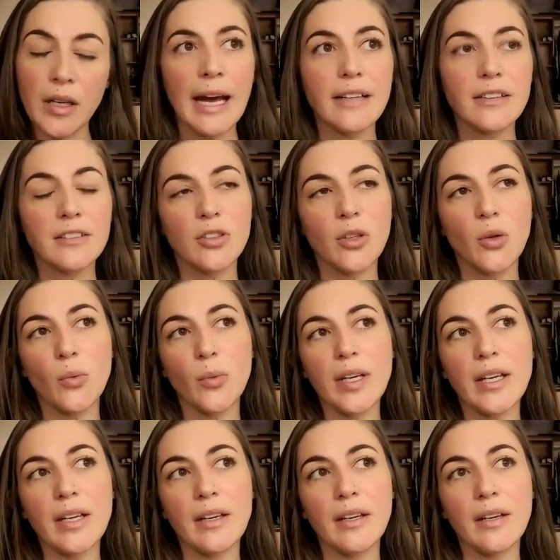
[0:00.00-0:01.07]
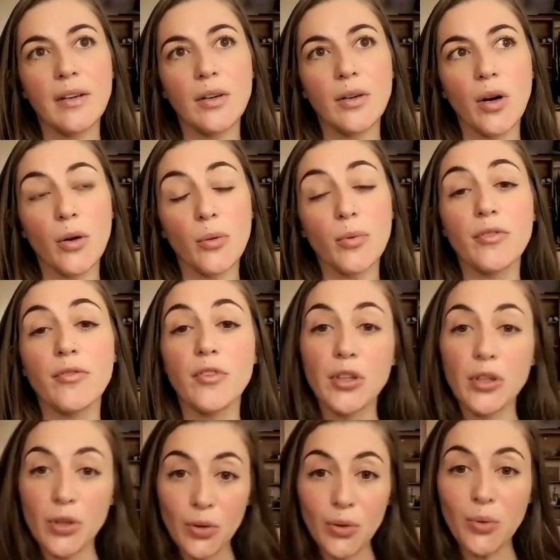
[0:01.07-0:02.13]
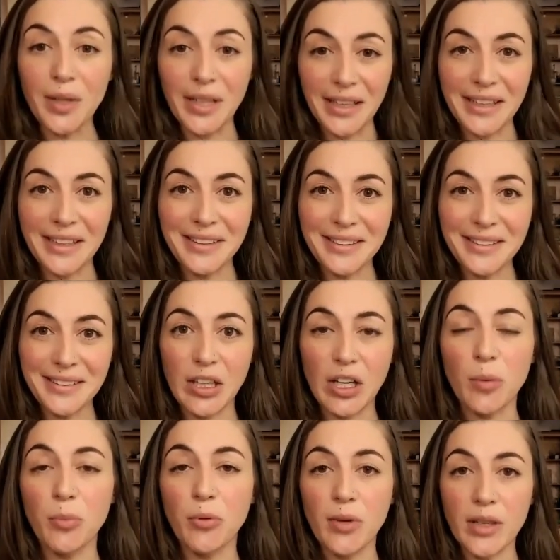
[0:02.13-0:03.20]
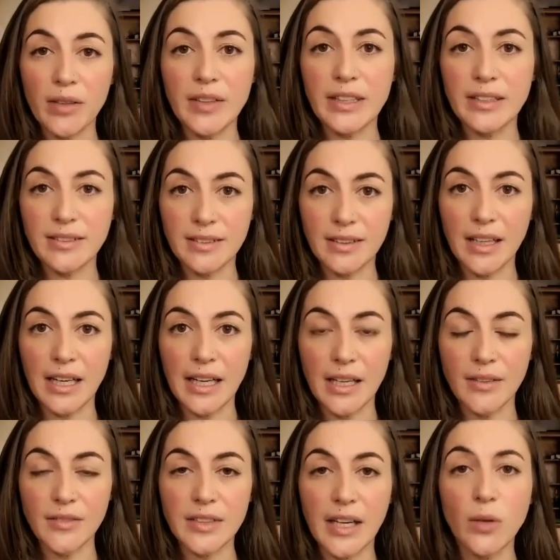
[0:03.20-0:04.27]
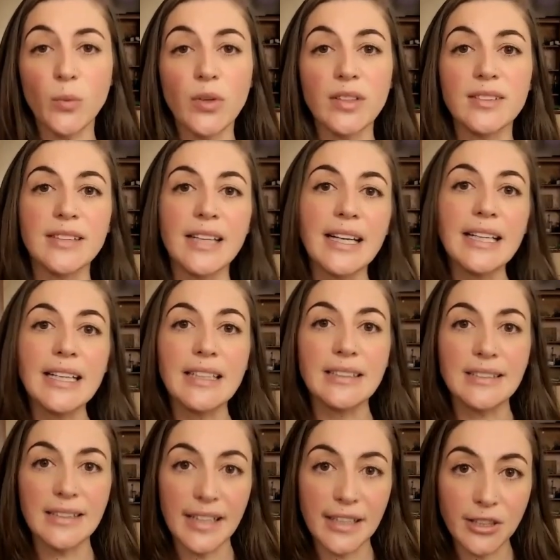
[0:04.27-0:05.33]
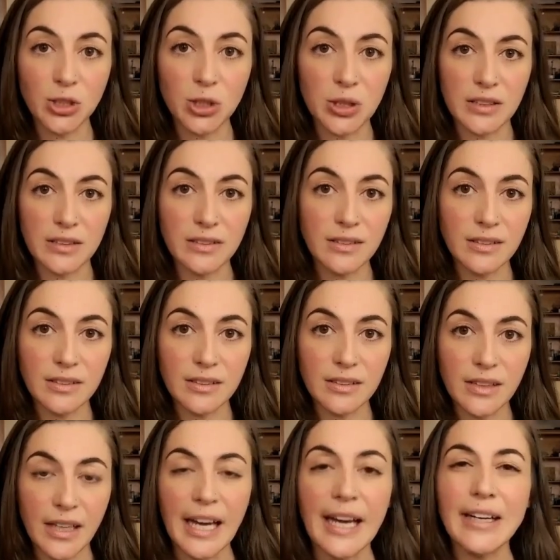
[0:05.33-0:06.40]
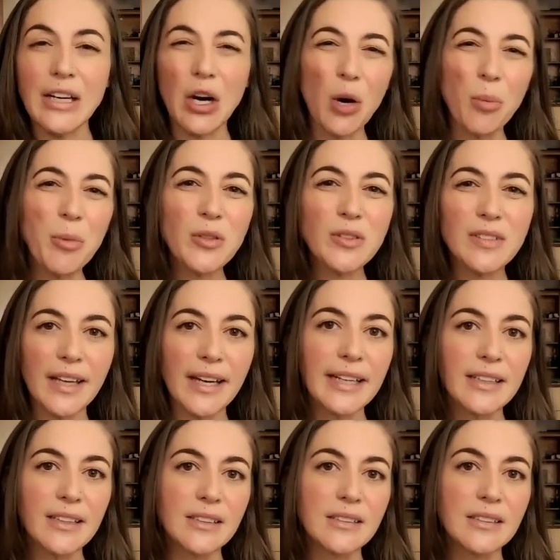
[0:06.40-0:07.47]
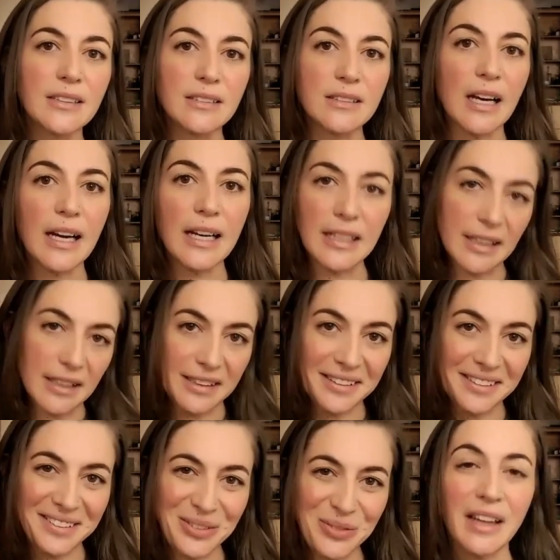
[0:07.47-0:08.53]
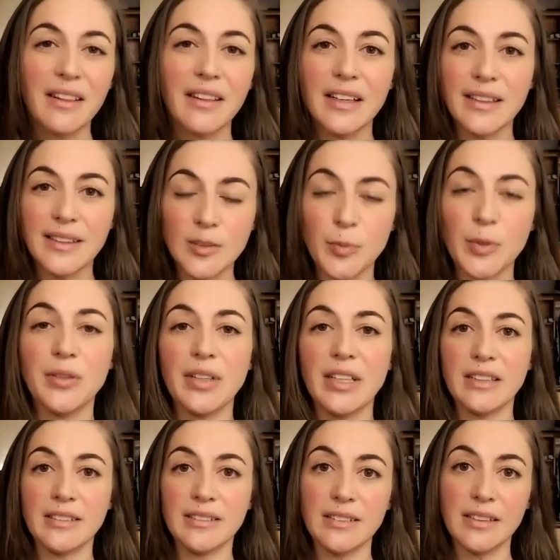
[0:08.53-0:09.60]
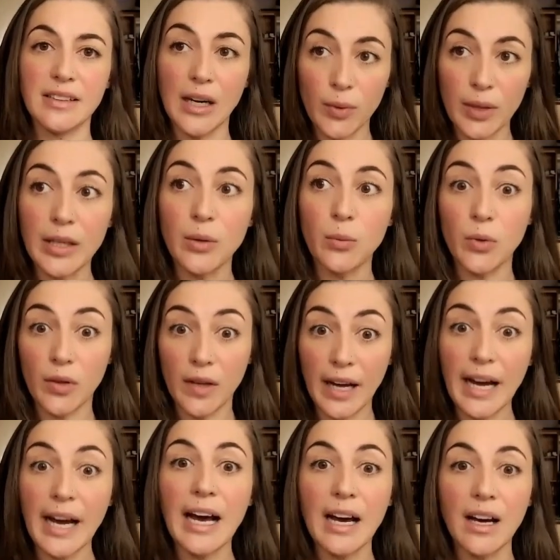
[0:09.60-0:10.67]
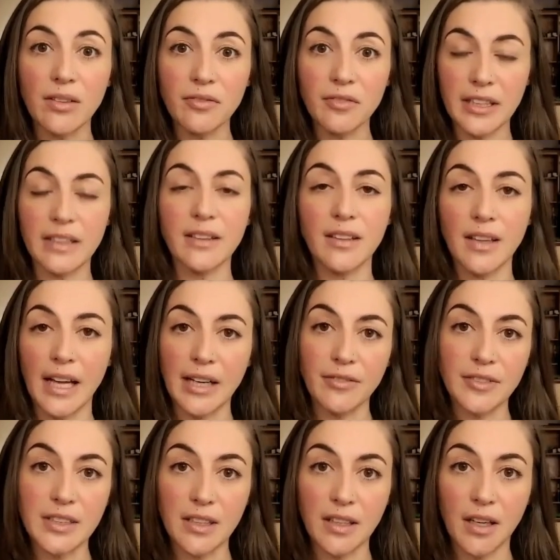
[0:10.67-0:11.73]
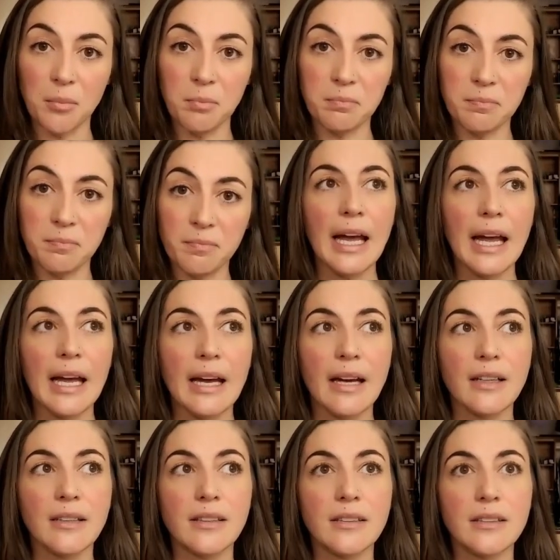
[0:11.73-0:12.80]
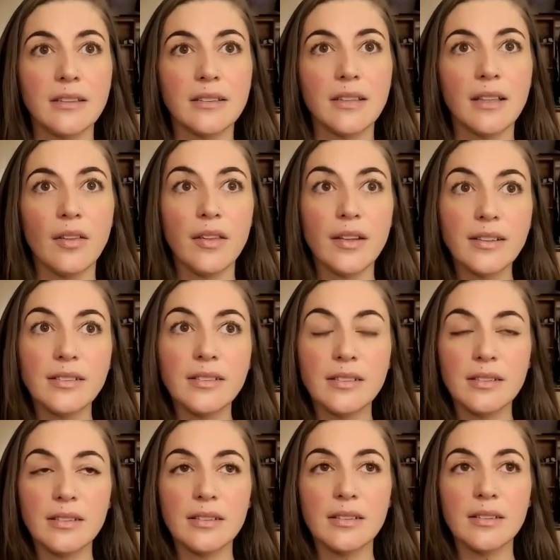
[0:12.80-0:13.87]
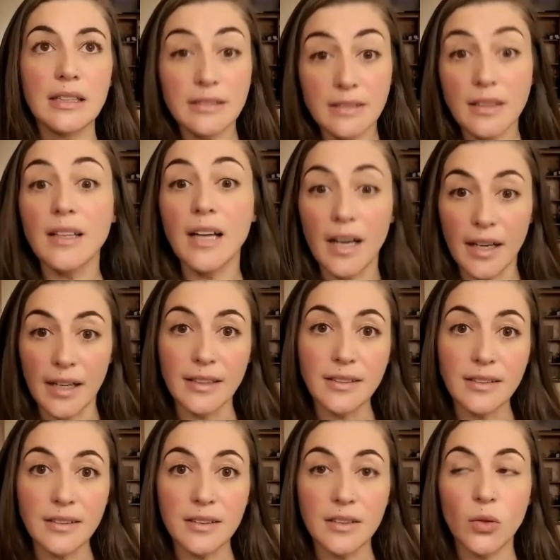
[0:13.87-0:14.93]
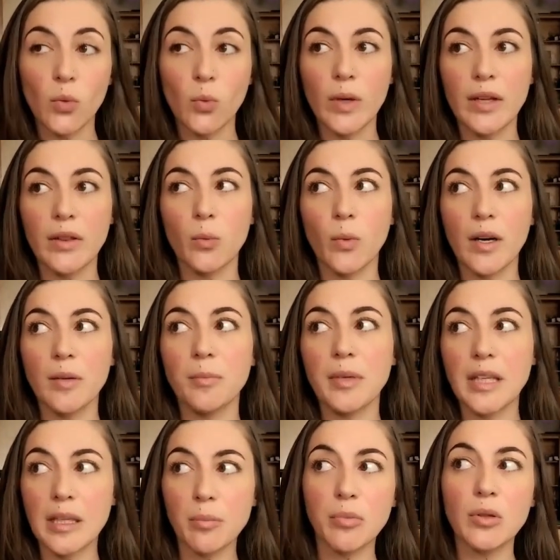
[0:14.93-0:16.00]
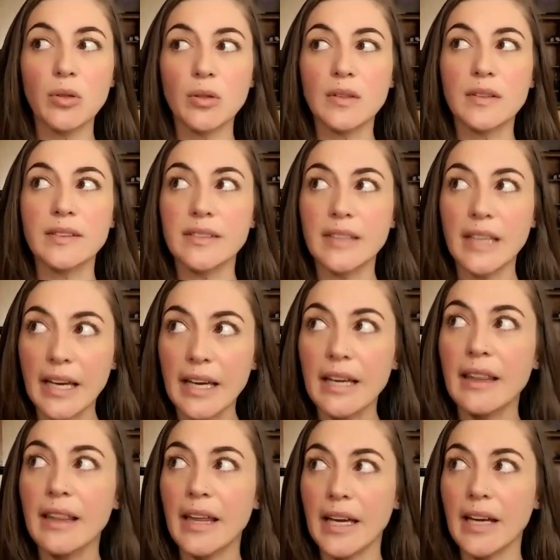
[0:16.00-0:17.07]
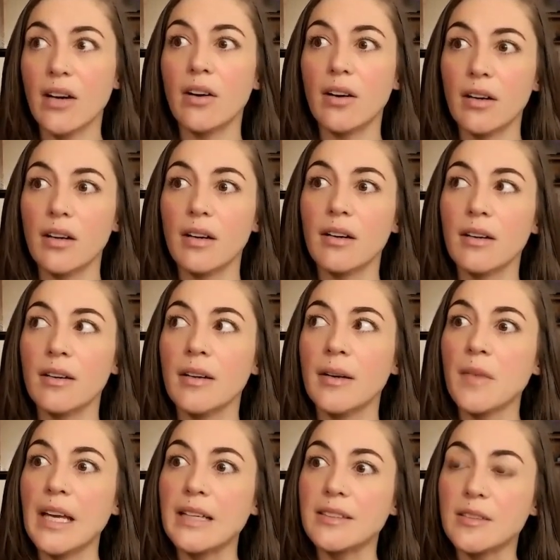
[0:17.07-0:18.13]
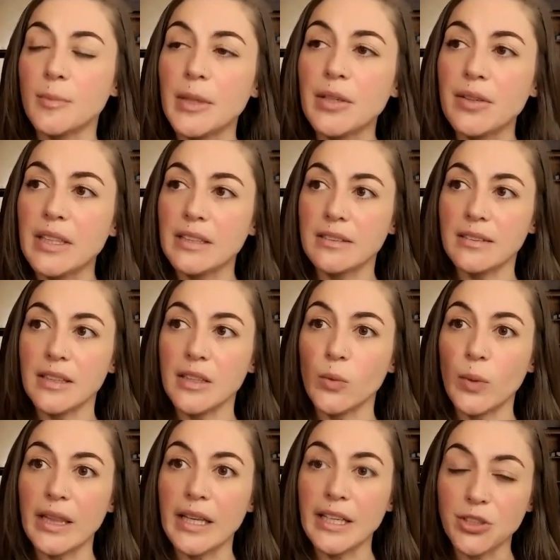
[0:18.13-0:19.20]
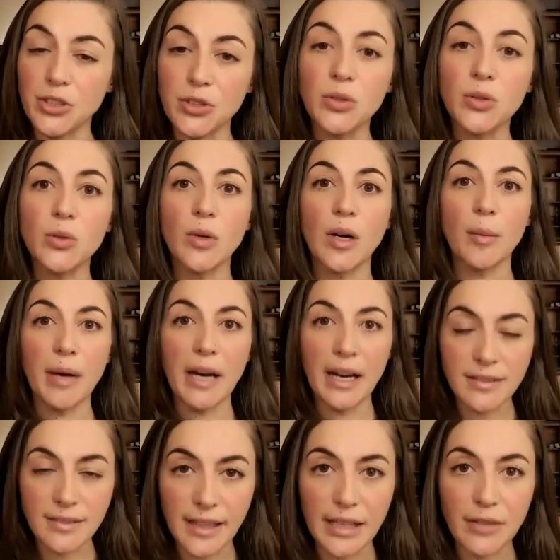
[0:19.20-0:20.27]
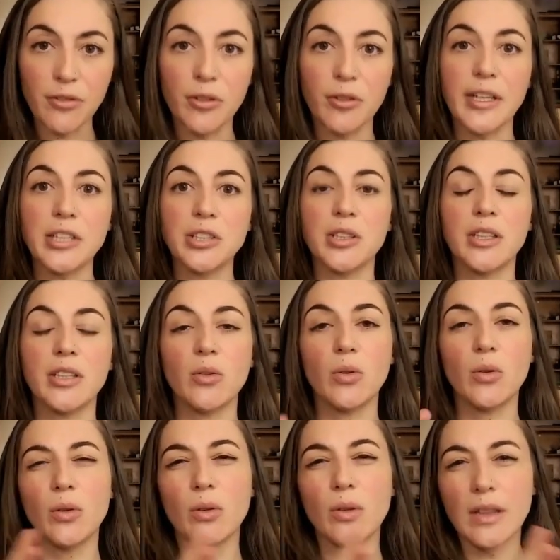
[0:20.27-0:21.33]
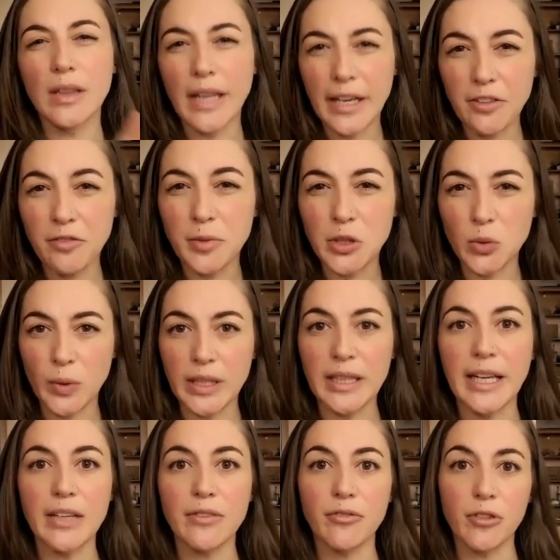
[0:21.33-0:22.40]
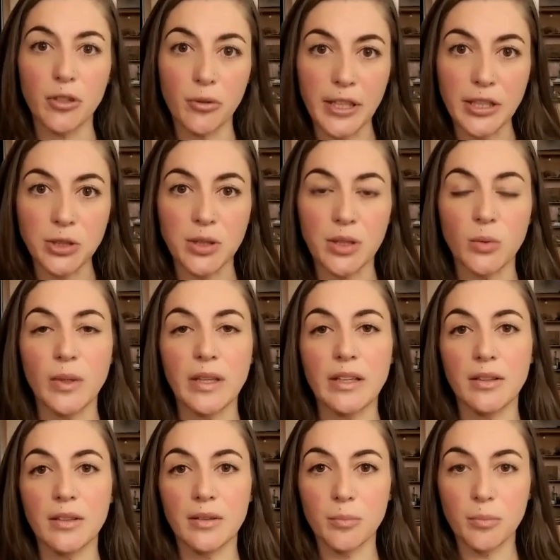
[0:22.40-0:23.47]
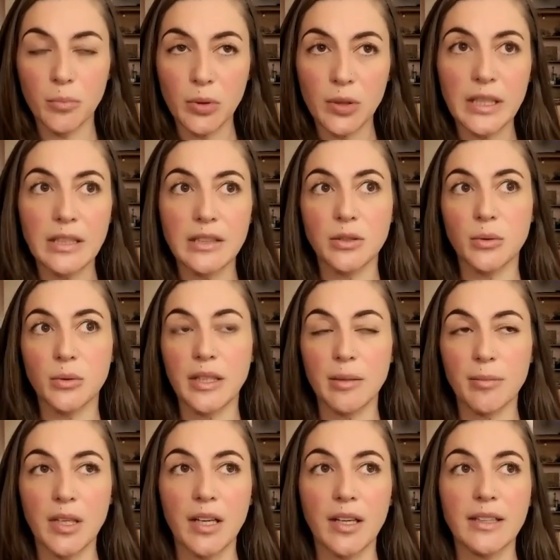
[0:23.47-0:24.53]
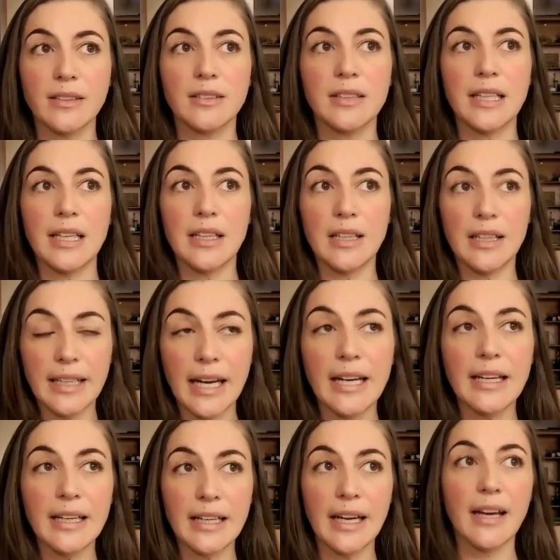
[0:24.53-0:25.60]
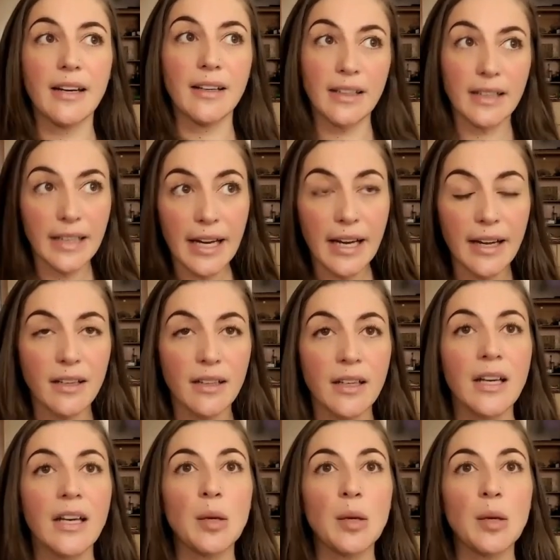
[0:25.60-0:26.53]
And so we are reviewing our previous lives and we're setting intentions and almost like designing the experience that we will have in the life to come. And this is aligned with what people say they are experiencing when they do a past life regression or life between life regression, when they're put into a hypnotic state again and again and again.